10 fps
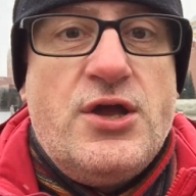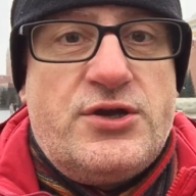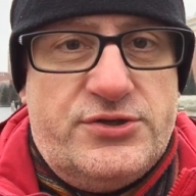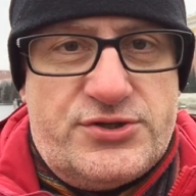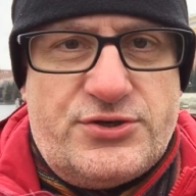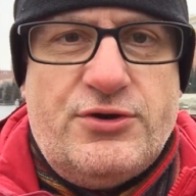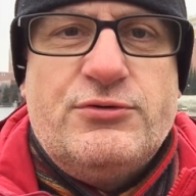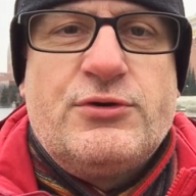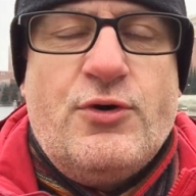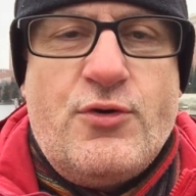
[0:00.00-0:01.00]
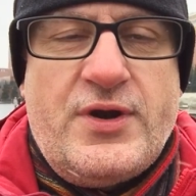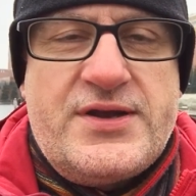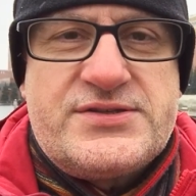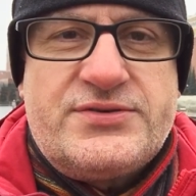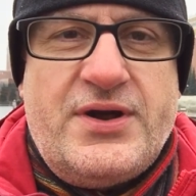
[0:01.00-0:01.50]
control
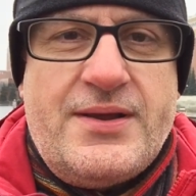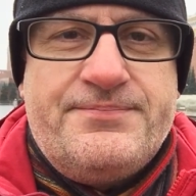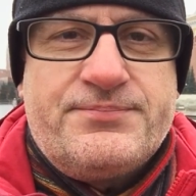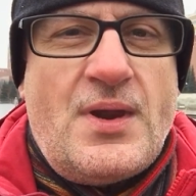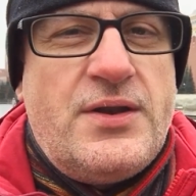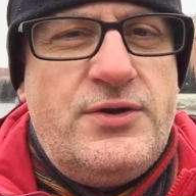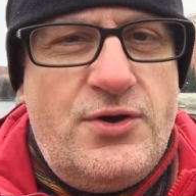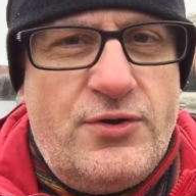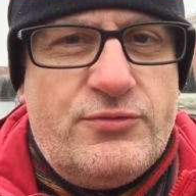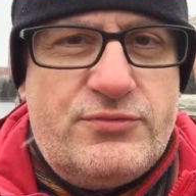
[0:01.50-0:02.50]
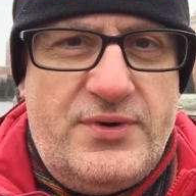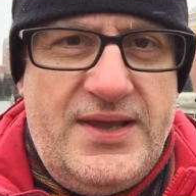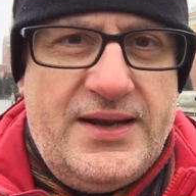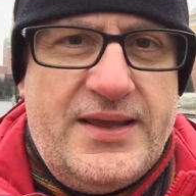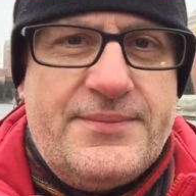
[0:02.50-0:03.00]
organised crime? Not
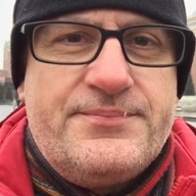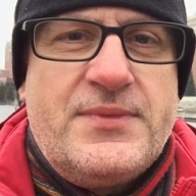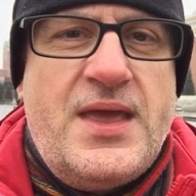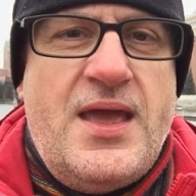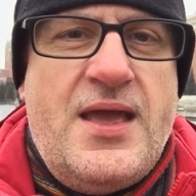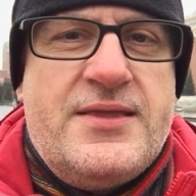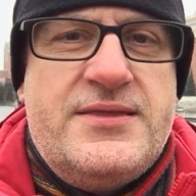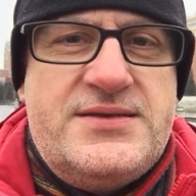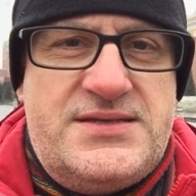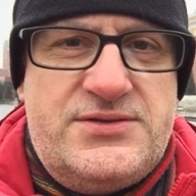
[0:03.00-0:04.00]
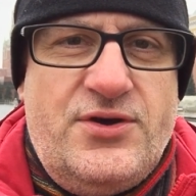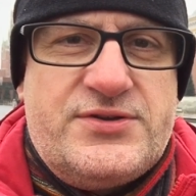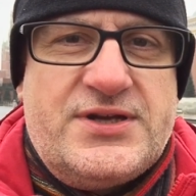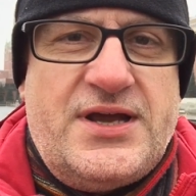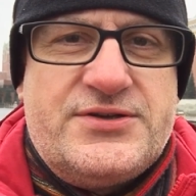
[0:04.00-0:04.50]
really. This is
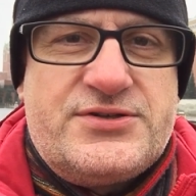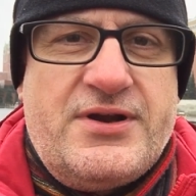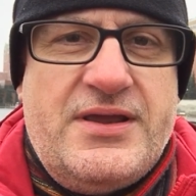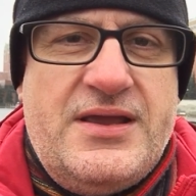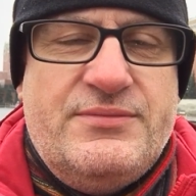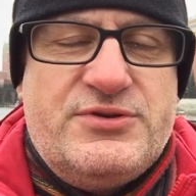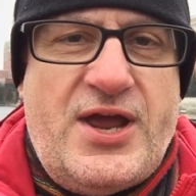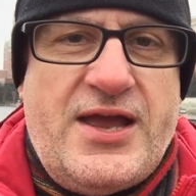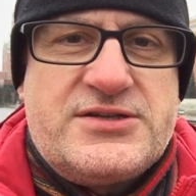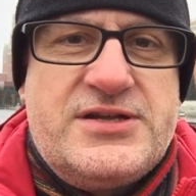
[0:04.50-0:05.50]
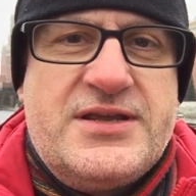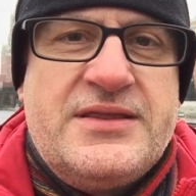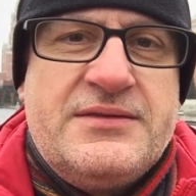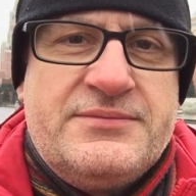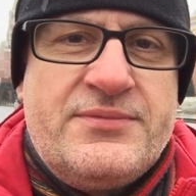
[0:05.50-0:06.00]
not a country in which
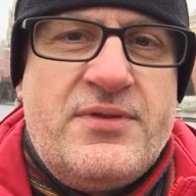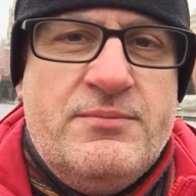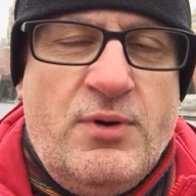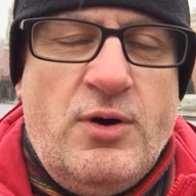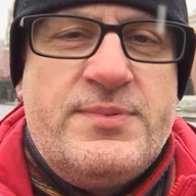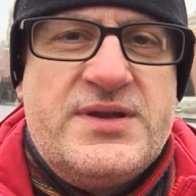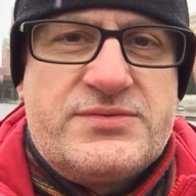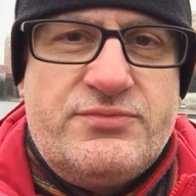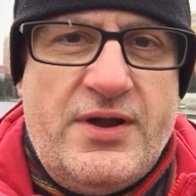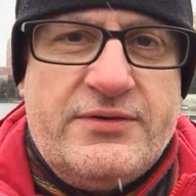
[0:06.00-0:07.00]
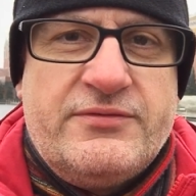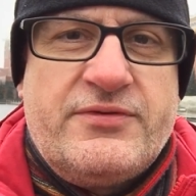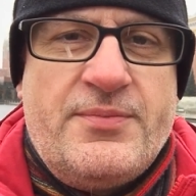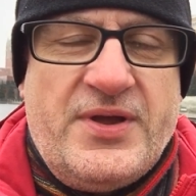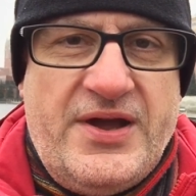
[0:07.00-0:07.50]
actually the mob is run
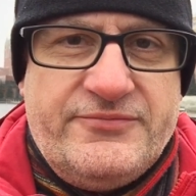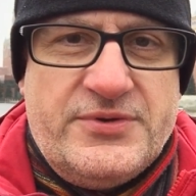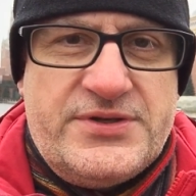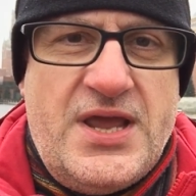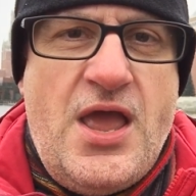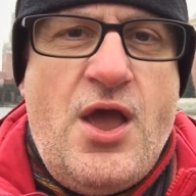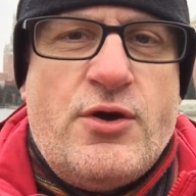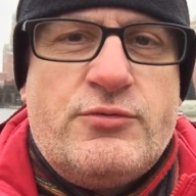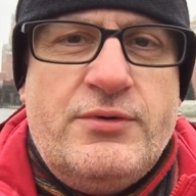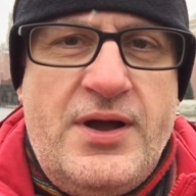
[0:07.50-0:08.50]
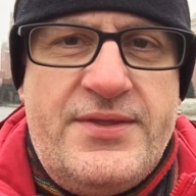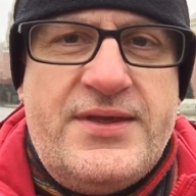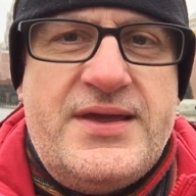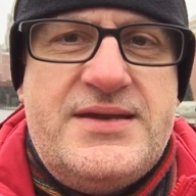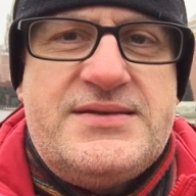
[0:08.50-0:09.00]
from the government.
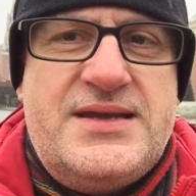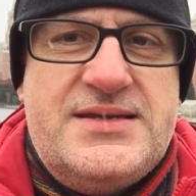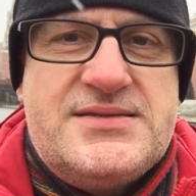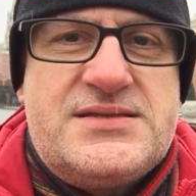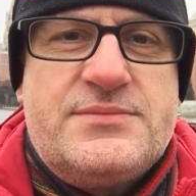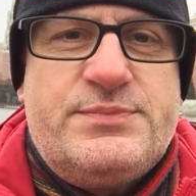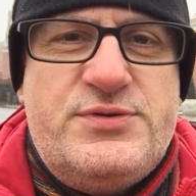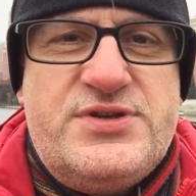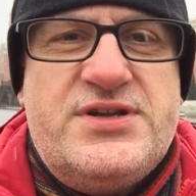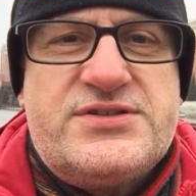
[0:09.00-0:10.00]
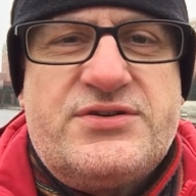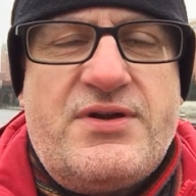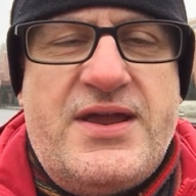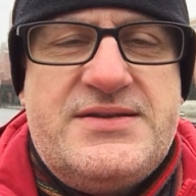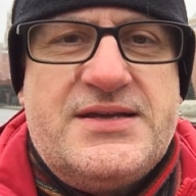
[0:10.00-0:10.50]
Rather, it is that Putin has
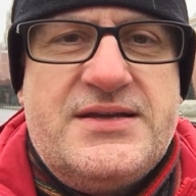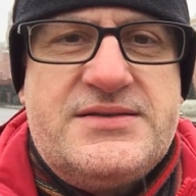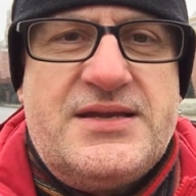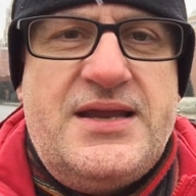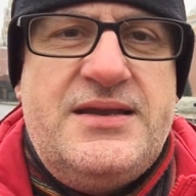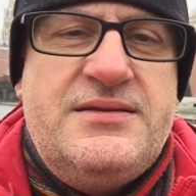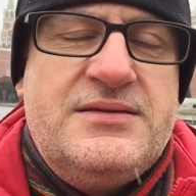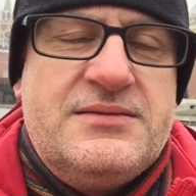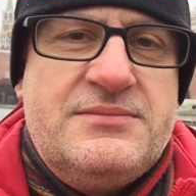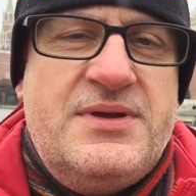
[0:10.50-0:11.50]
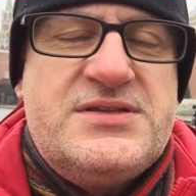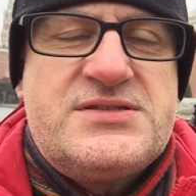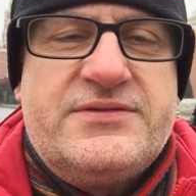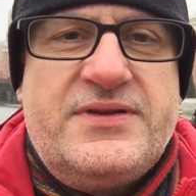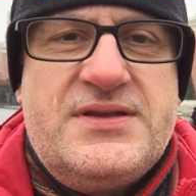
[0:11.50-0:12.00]
created, in the
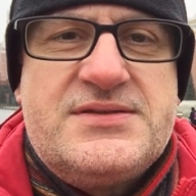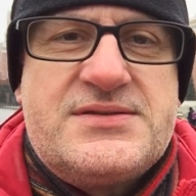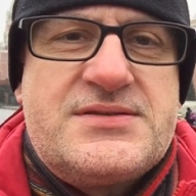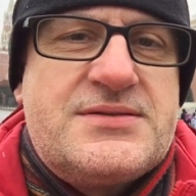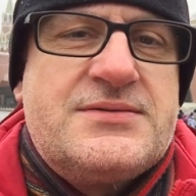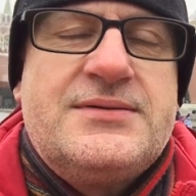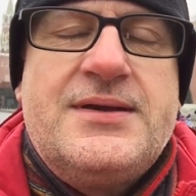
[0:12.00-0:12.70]
midst of his,